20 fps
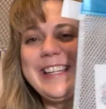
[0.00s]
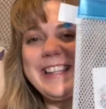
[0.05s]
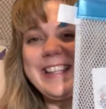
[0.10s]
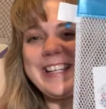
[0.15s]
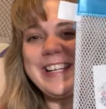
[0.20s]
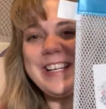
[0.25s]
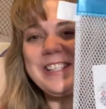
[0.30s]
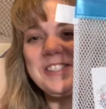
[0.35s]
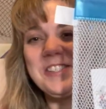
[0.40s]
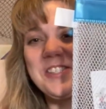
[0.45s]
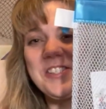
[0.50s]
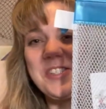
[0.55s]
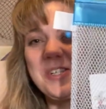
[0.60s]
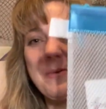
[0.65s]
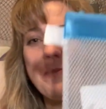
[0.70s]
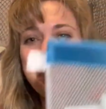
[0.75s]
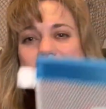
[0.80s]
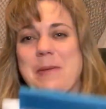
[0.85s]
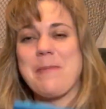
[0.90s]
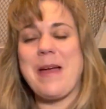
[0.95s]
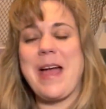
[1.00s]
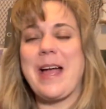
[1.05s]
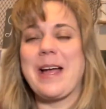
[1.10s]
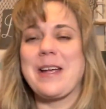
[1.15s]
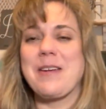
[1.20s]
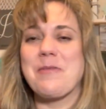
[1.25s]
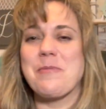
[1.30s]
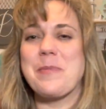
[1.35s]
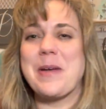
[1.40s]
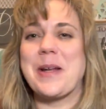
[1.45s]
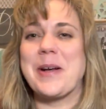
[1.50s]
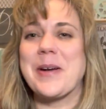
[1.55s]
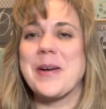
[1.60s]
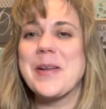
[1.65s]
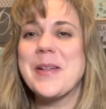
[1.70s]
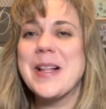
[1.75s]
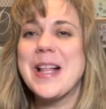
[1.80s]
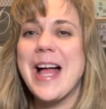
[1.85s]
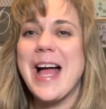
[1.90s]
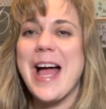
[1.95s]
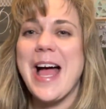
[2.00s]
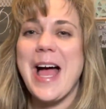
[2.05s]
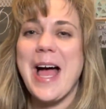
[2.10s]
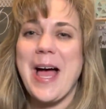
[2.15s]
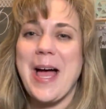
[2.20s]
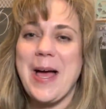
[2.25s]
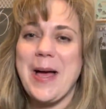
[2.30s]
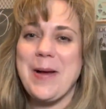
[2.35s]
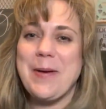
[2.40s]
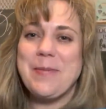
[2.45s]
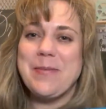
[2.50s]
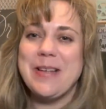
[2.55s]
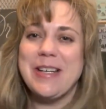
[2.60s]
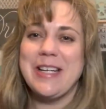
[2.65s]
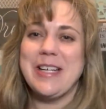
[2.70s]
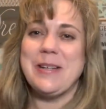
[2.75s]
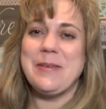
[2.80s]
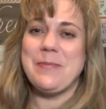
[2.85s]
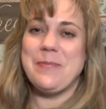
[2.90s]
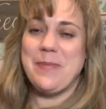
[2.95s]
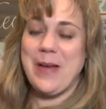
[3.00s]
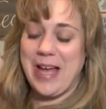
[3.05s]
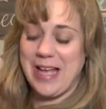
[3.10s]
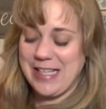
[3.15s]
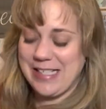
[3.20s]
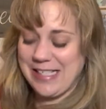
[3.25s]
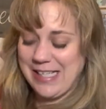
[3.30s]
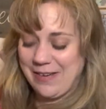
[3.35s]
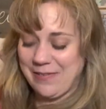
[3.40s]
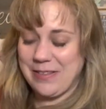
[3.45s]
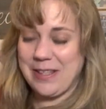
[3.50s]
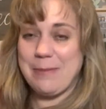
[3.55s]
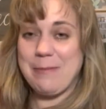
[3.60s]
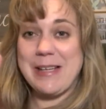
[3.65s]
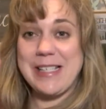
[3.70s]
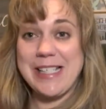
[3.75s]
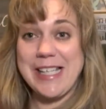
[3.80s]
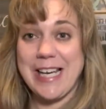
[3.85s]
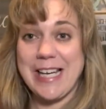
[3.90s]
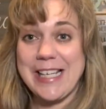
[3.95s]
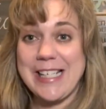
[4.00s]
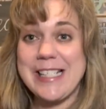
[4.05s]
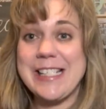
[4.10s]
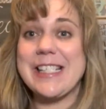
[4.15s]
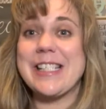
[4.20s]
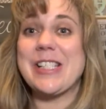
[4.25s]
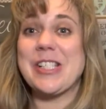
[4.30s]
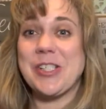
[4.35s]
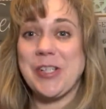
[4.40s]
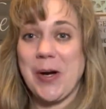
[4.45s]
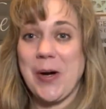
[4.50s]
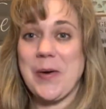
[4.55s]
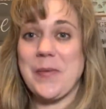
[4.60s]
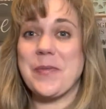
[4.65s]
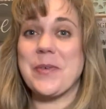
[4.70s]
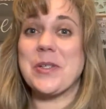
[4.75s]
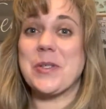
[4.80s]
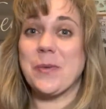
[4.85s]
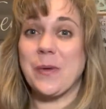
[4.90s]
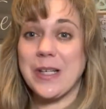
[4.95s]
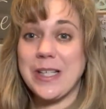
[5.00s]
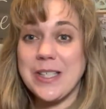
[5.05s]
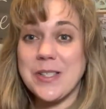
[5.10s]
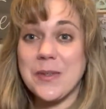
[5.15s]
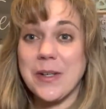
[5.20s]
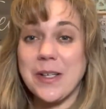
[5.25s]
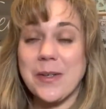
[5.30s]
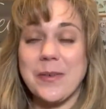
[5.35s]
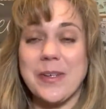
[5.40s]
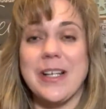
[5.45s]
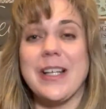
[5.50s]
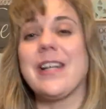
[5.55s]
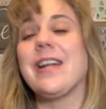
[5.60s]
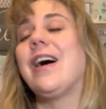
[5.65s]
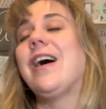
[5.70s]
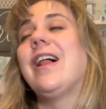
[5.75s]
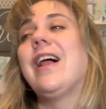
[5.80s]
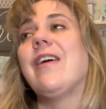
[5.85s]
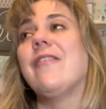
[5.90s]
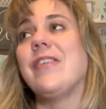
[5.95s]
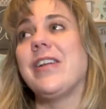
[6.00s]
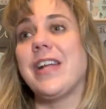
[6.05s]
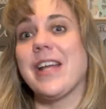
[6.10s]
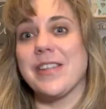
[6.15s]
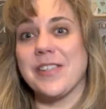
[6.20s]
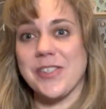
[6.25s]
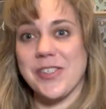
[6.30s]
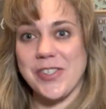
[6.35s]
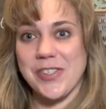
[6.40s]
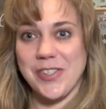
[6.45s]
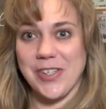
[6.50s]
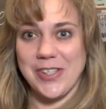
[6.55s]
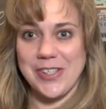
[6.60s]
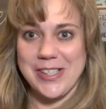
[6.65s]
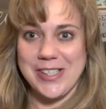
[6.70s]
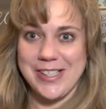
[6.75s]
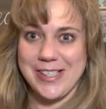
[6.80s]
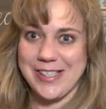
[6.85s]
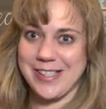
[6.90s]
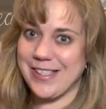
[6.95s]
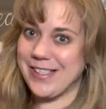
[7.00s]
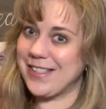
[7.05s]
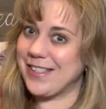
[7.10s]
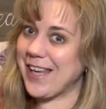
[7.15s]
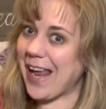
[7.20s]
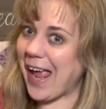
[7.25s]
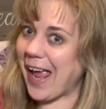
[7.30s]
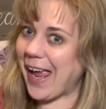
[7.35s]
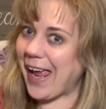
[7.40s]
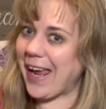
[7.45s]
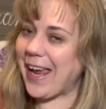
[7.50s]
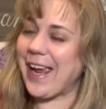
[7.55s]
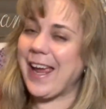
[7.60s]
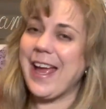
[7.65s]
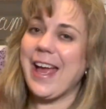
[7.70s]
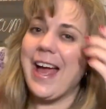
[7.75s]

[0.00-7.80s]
Colors show up in the bag, even better. But definitely my second start for 2021. I'll have another start today.